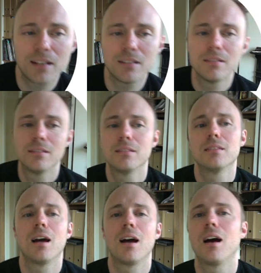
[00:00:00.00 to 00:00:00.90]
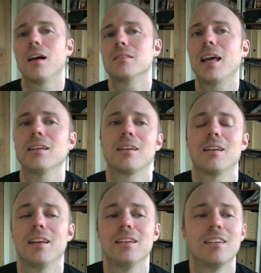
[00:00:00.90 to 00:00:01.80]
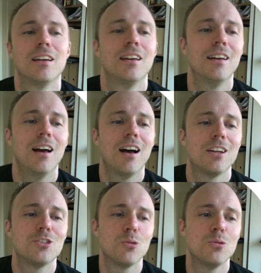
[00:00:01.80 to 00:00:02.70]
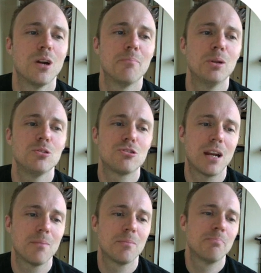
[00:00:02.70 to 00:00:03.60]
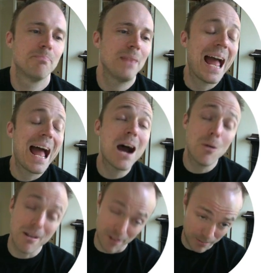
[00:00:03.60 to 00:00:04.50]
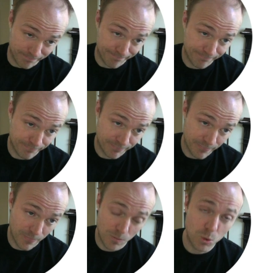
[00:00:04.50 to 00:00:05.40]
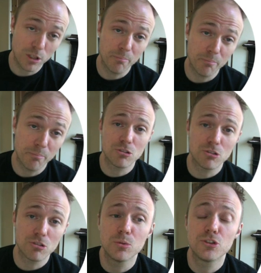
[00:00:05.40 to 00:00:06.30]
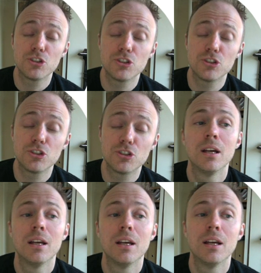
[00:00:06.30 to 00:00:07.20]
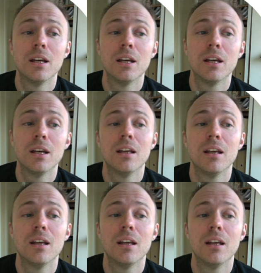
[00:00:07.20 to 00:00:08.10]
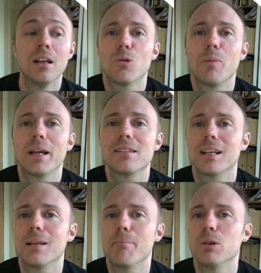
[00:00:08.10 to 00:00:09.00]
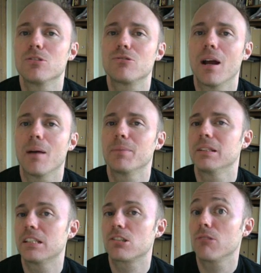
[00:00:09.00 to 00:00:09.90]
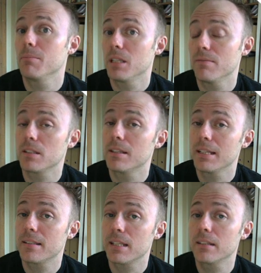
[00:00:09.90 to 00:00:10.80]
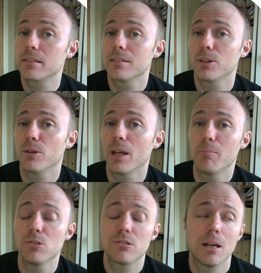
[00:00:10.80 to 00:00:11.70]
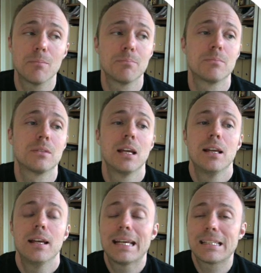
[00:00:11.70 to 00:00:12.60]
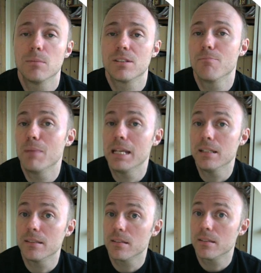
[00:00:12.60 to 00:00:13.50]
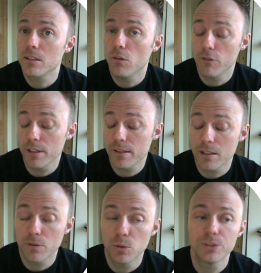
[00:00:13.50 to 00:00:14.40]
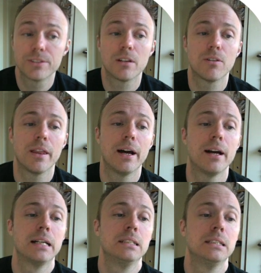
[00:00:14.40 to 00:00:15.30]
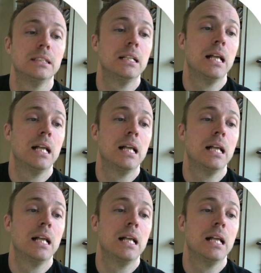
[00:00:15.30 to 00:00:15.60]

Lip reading: can technically do a bootstrap. However, what the bootstrap will do on a MANOVA is it will basically bootstrap the descriptive statistics, so you'll get bootstrap estimates of means and confidence intervals and stuff like that.